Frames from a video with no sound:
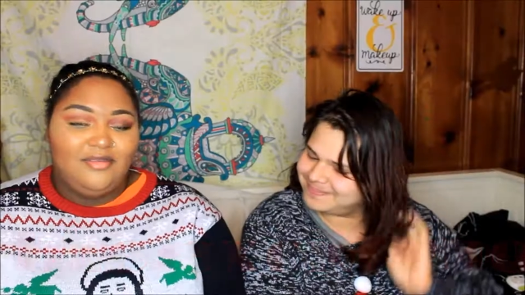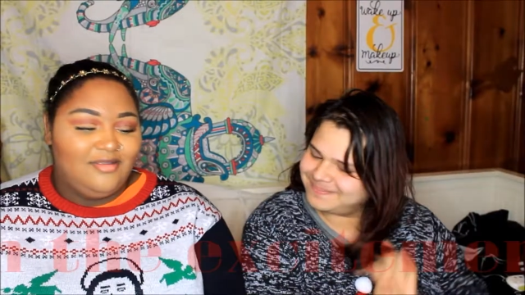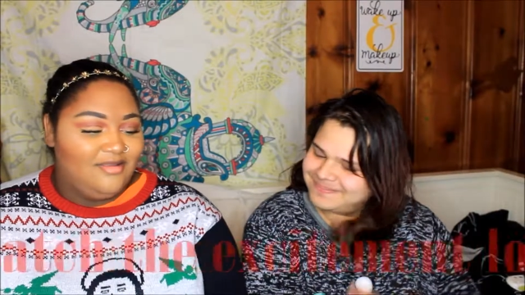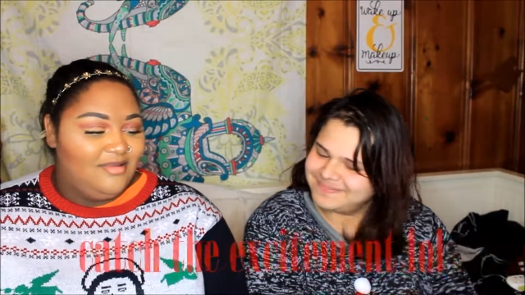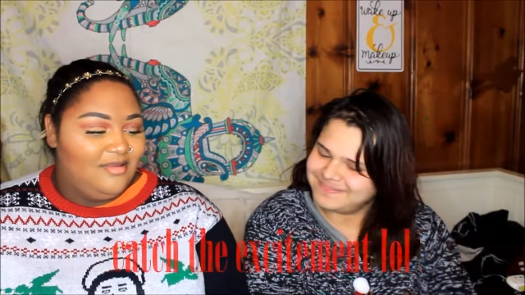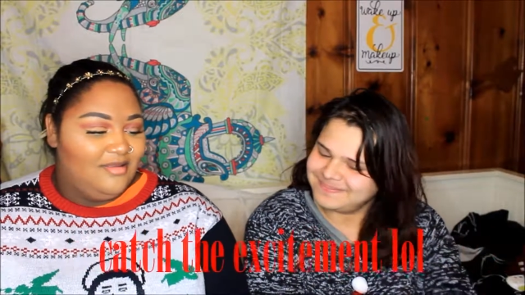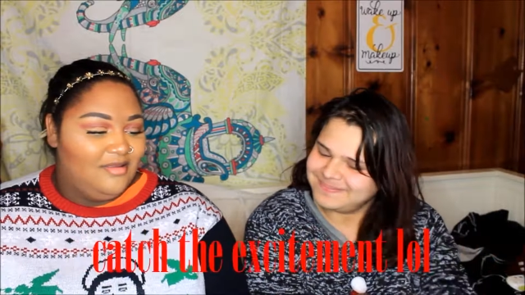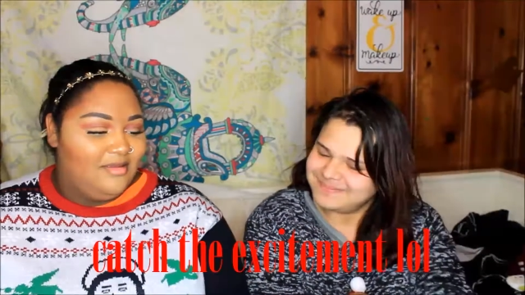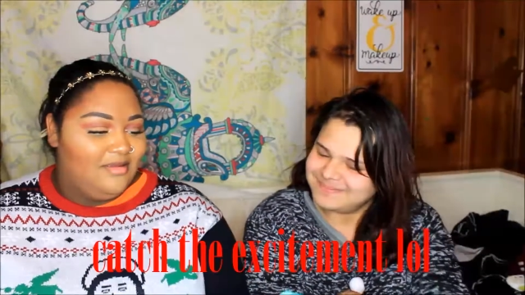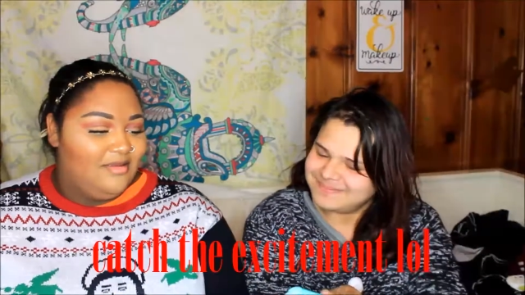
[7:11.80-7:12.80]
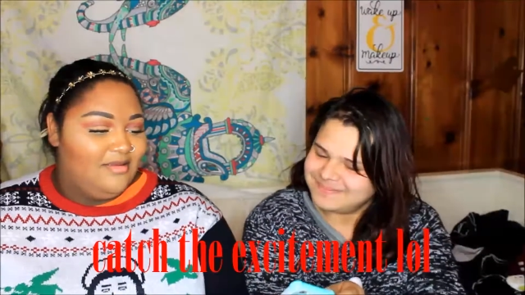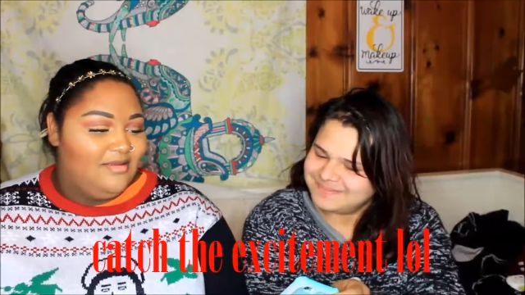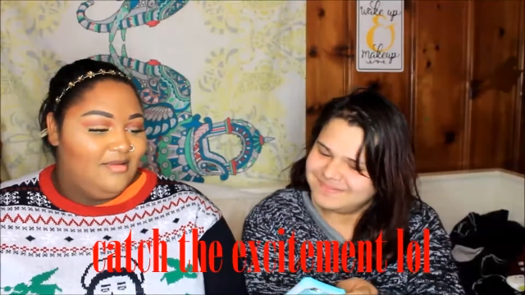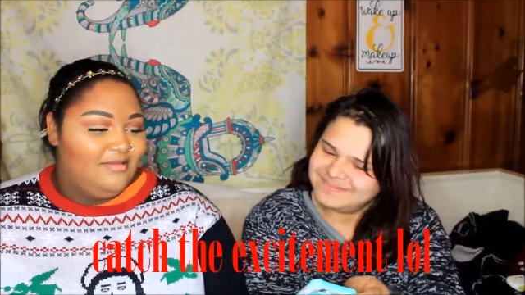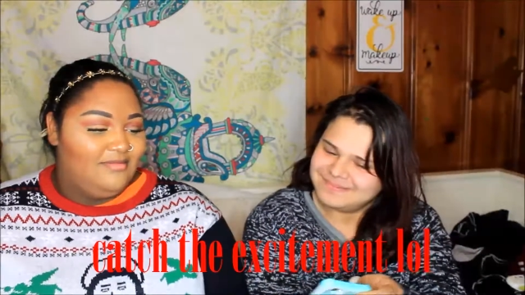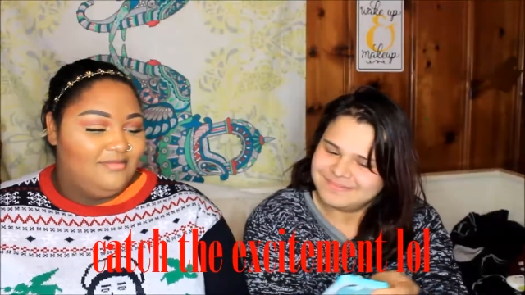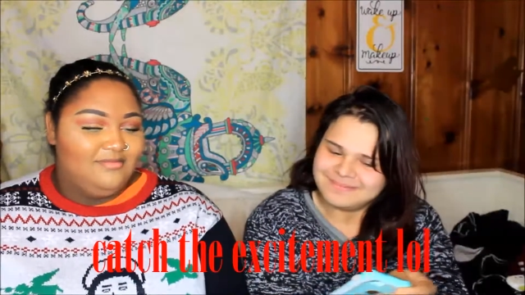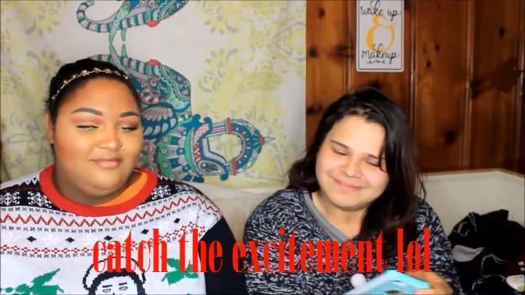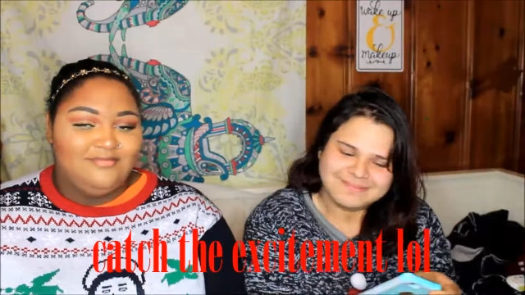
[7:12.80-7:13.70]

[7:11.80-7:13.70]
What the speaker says: No one is speaking in this clip.